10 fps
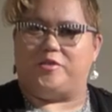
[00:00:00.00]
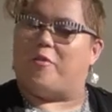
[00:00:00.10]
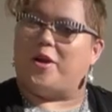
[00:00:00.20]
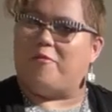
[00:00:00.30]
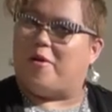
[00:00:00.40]

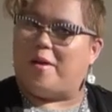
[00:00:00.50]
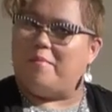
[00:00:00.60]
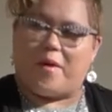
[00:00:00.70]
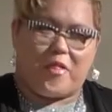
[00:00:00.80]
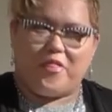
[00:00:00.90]

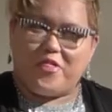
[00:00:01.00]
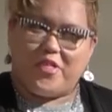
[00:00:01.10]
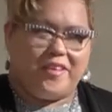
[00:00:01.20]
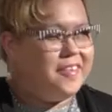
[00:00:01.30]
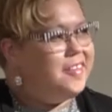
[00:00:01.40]
21
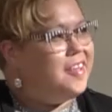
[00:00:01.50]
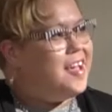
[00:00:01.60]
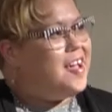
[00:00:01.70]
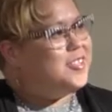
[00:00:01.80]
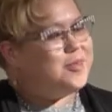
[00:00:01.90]
month Oh
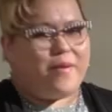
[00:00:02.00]
my God!